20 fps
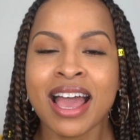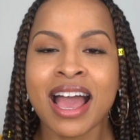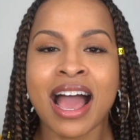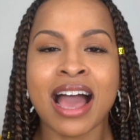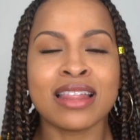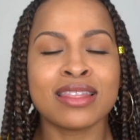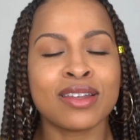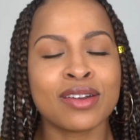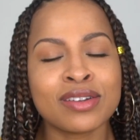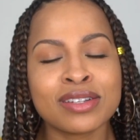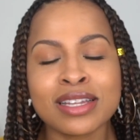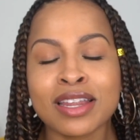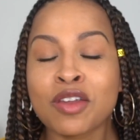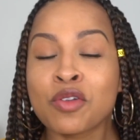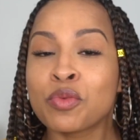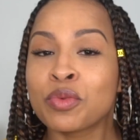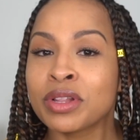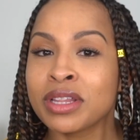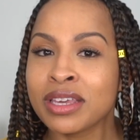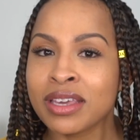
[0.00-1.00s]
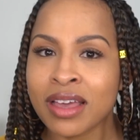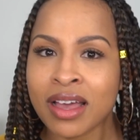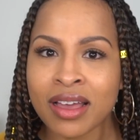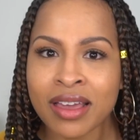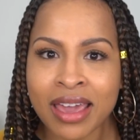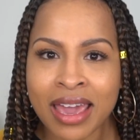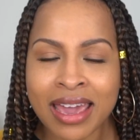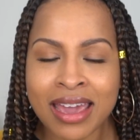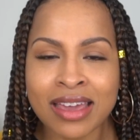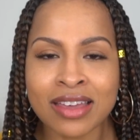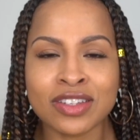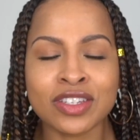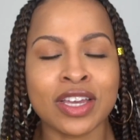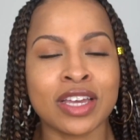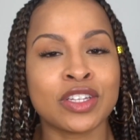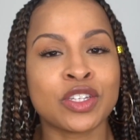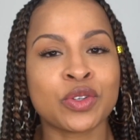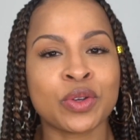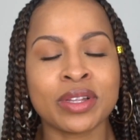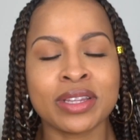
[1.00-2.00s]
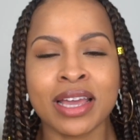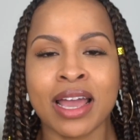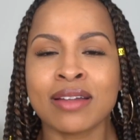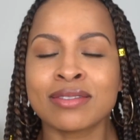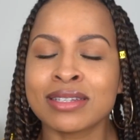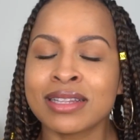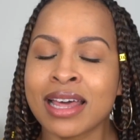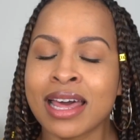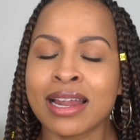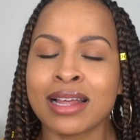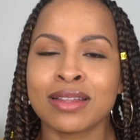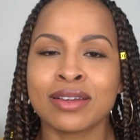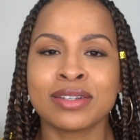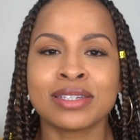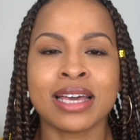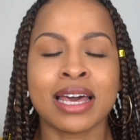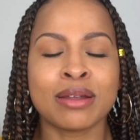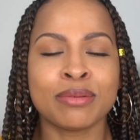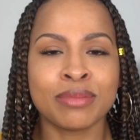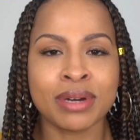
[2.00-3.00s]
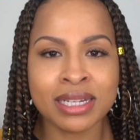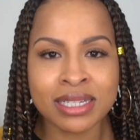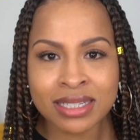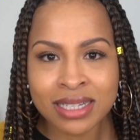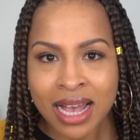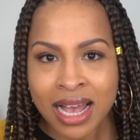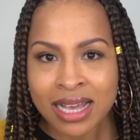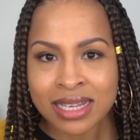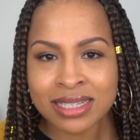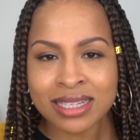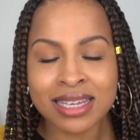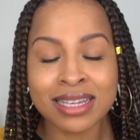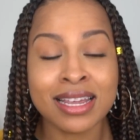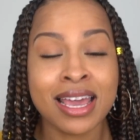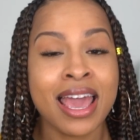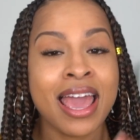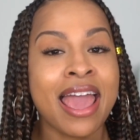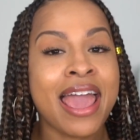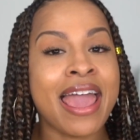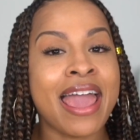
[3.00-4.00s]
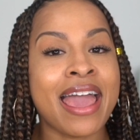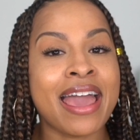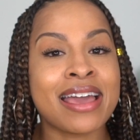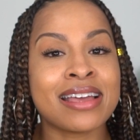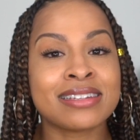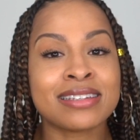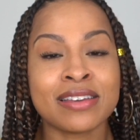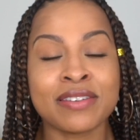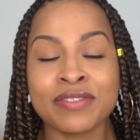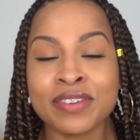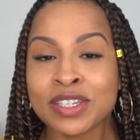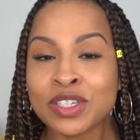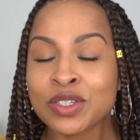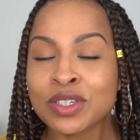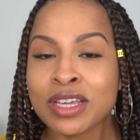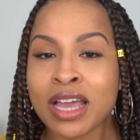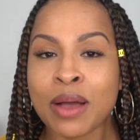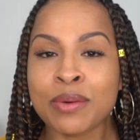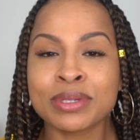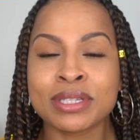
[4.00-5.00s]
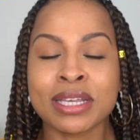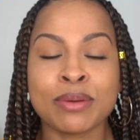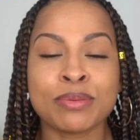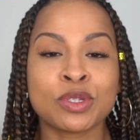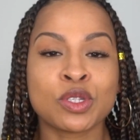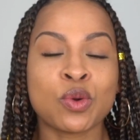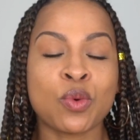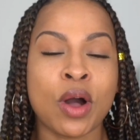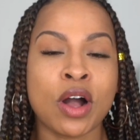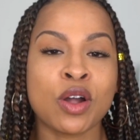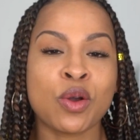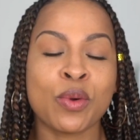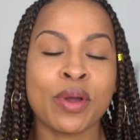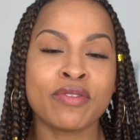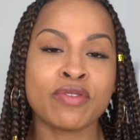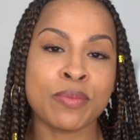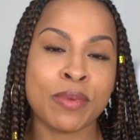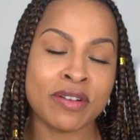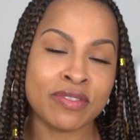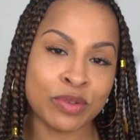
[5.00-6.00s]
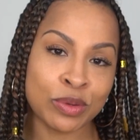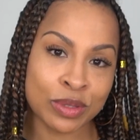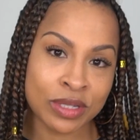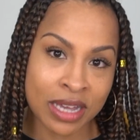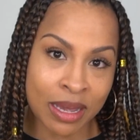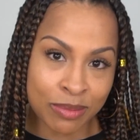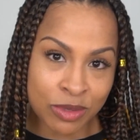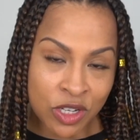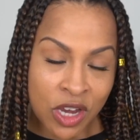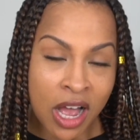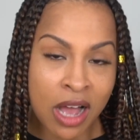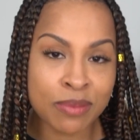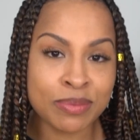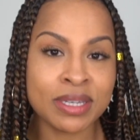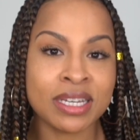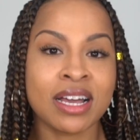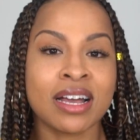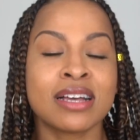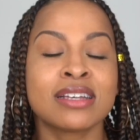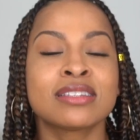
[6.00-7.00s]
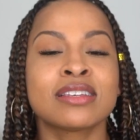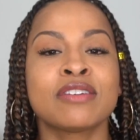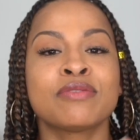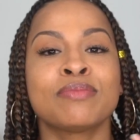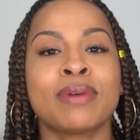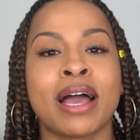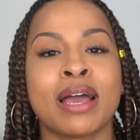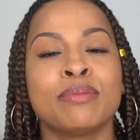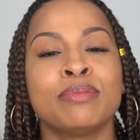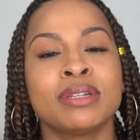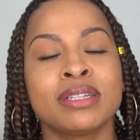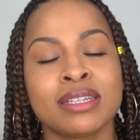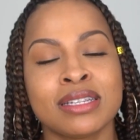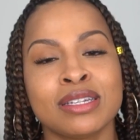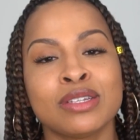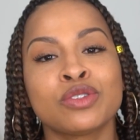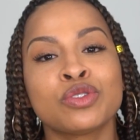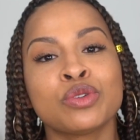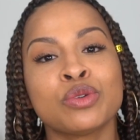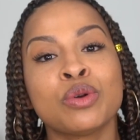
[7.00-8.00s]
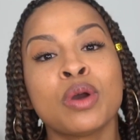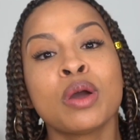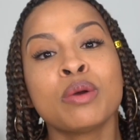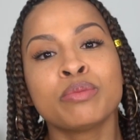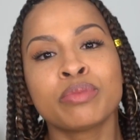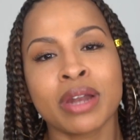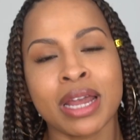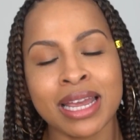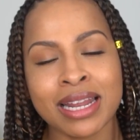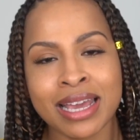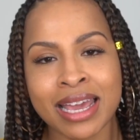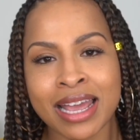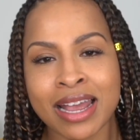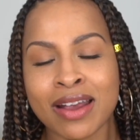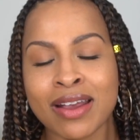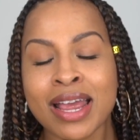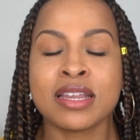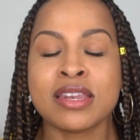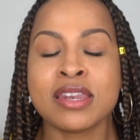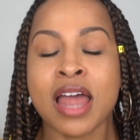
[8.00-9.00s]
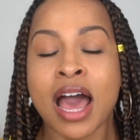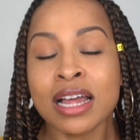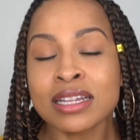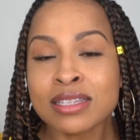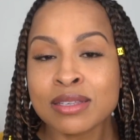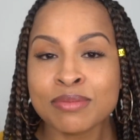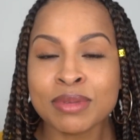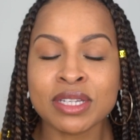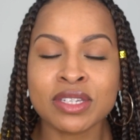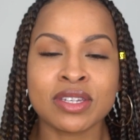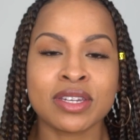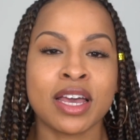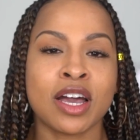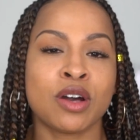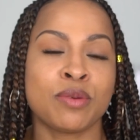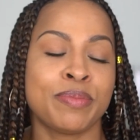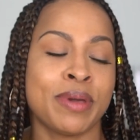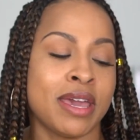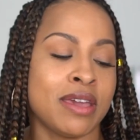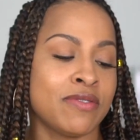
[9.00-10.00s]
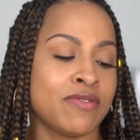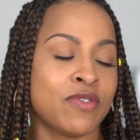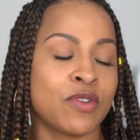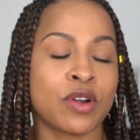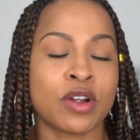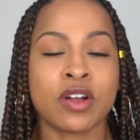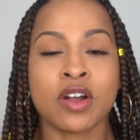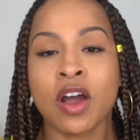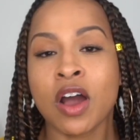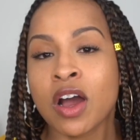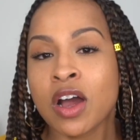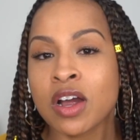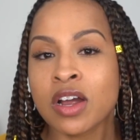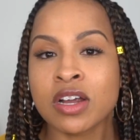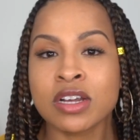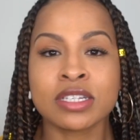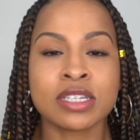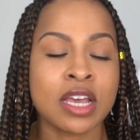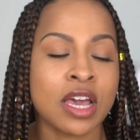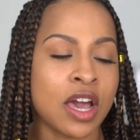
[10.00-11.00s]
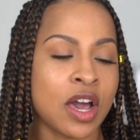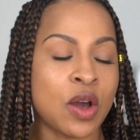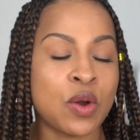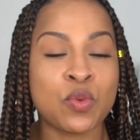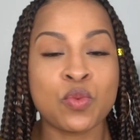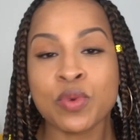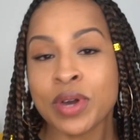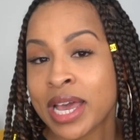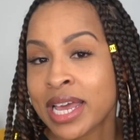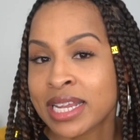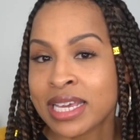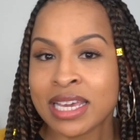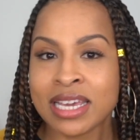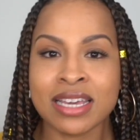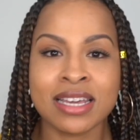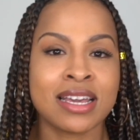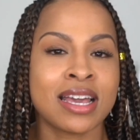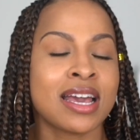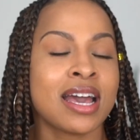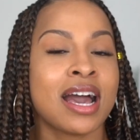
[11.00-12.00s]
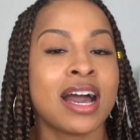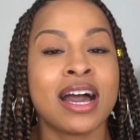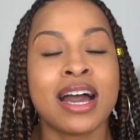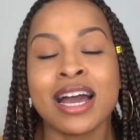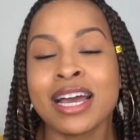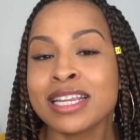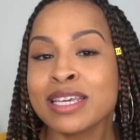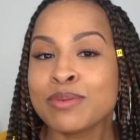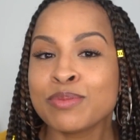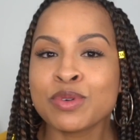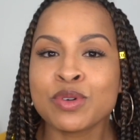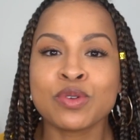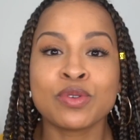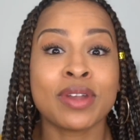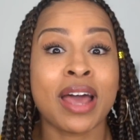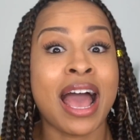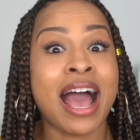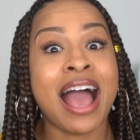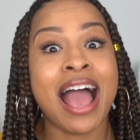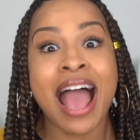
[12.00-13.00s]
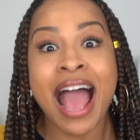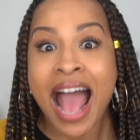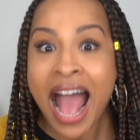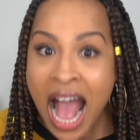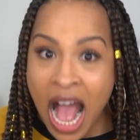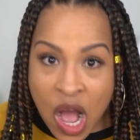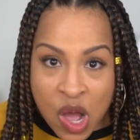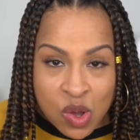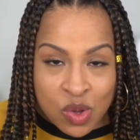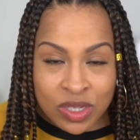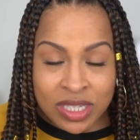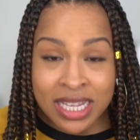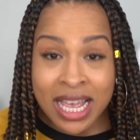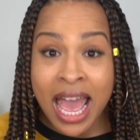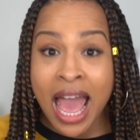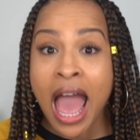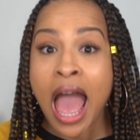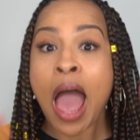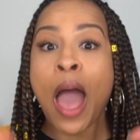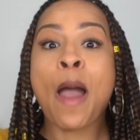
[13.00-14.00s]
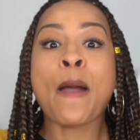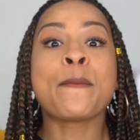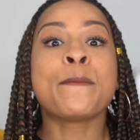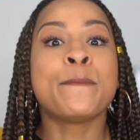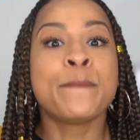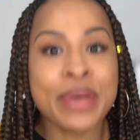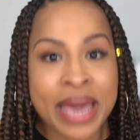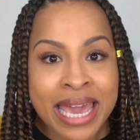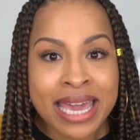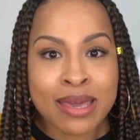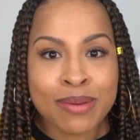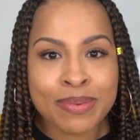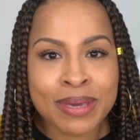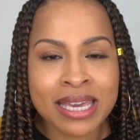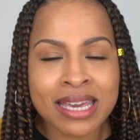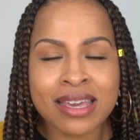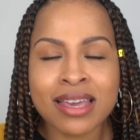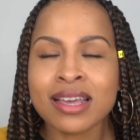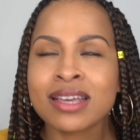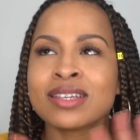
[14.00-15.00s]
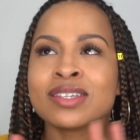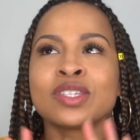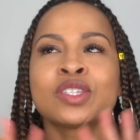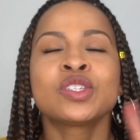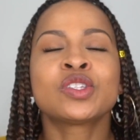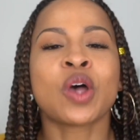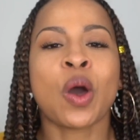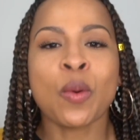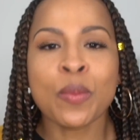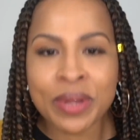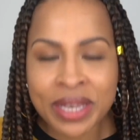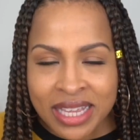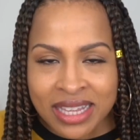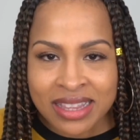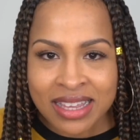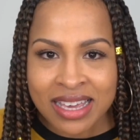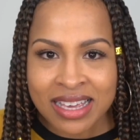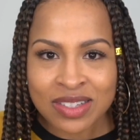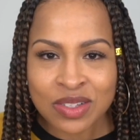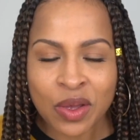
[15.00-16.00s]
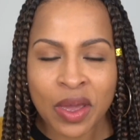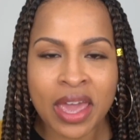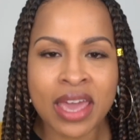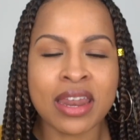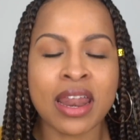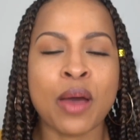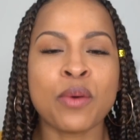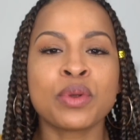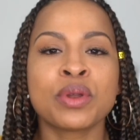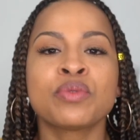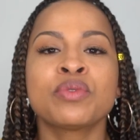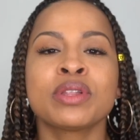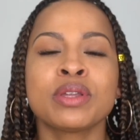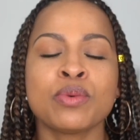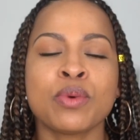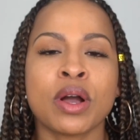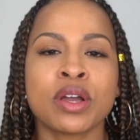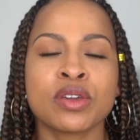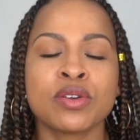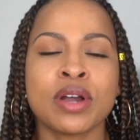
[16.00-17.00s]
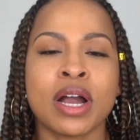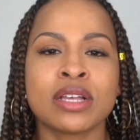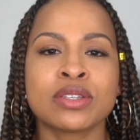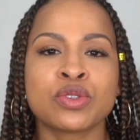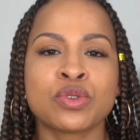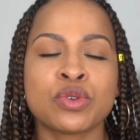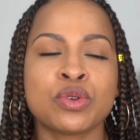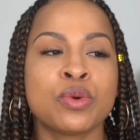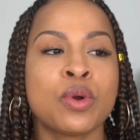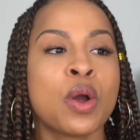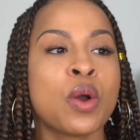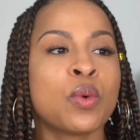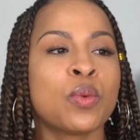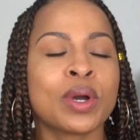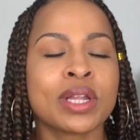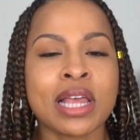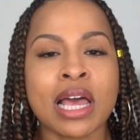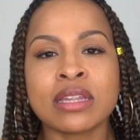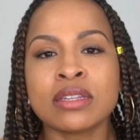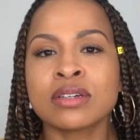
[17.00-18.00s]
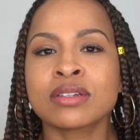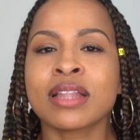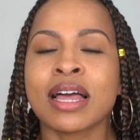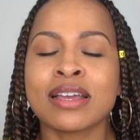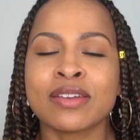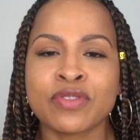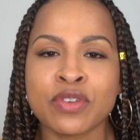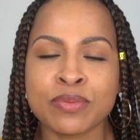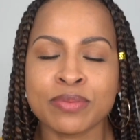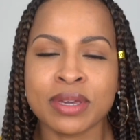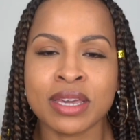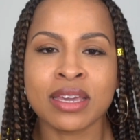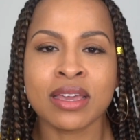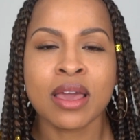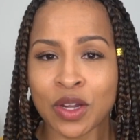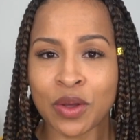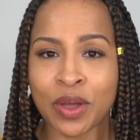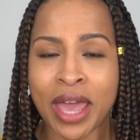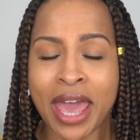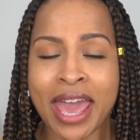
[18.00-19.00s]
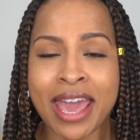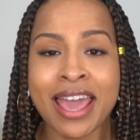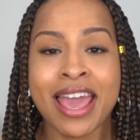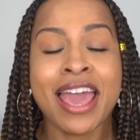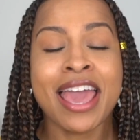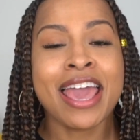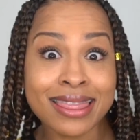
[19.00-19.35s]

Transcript: I learned at a really young age, and shortly after that, I learned how to monetize it, and eventually I was able to walk away from my full-time job because of my ability to braid hair, not to mention help pay for cars, a wedding, a honeymoon, a house, a baby, so many things, okay? And I wanna really walk you guys through what that looked like for me, okay?